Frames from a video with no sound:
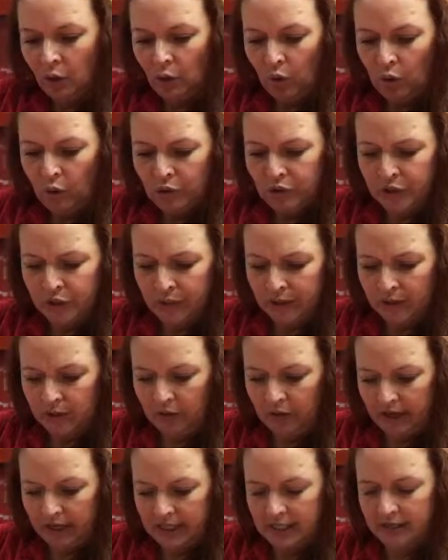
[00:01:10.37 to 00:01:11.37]
Also in
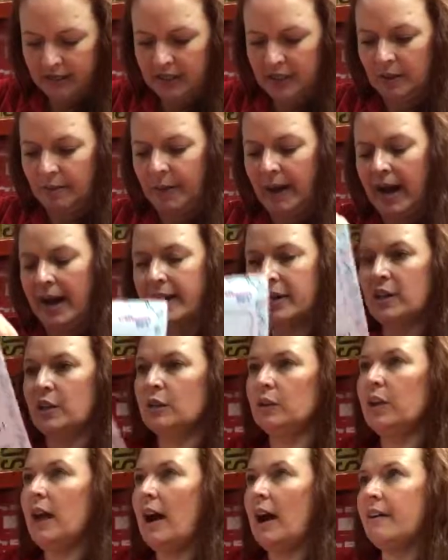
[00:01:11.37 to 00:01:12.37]
your activity pack
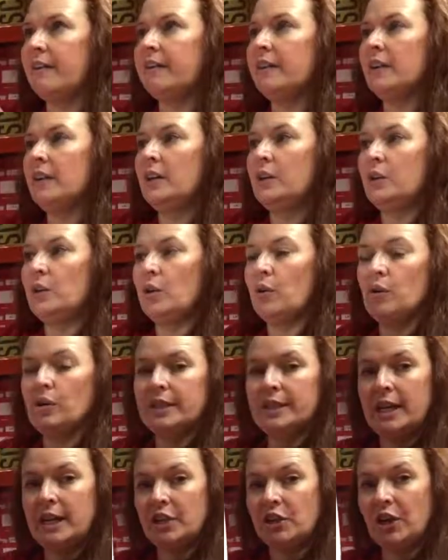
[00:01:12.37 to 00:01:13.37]
you'll have your
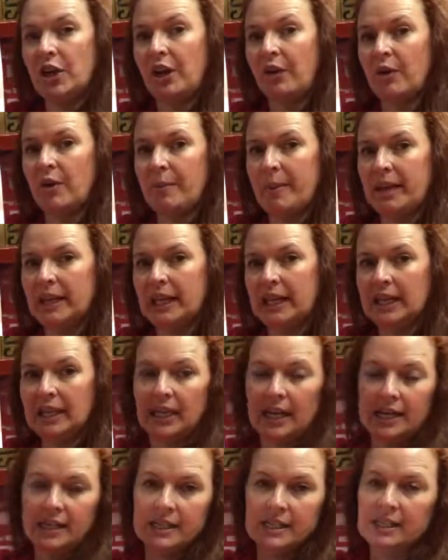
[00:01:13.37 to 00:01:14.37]
teacher hero making
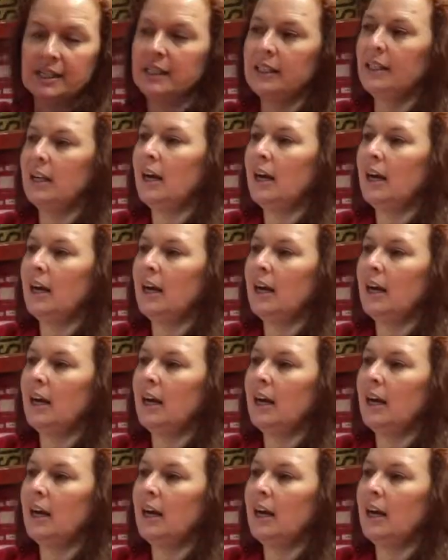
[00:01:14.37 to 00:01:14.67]
kit,